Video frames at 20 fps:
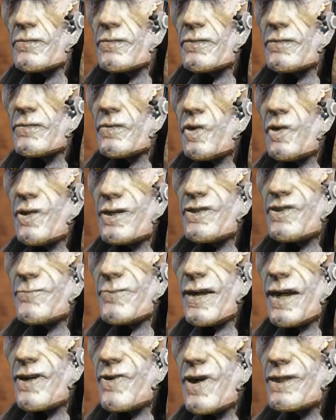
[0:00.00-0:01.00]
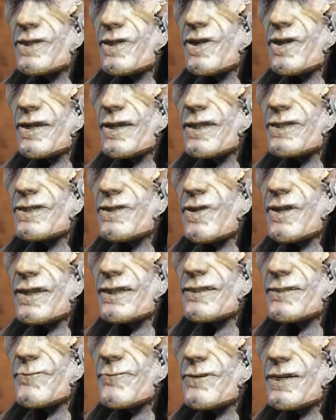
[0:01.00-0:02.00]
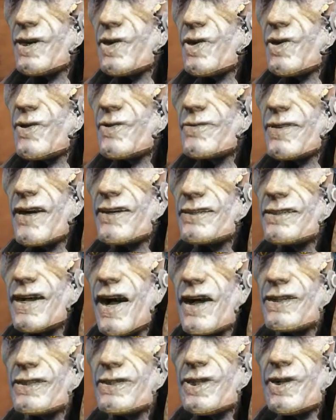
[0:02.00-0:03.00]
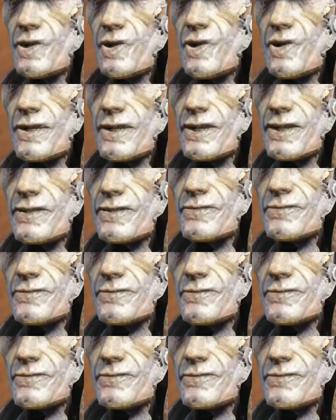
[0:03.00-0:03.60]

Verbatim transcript: I told them I was rigged to explode and started going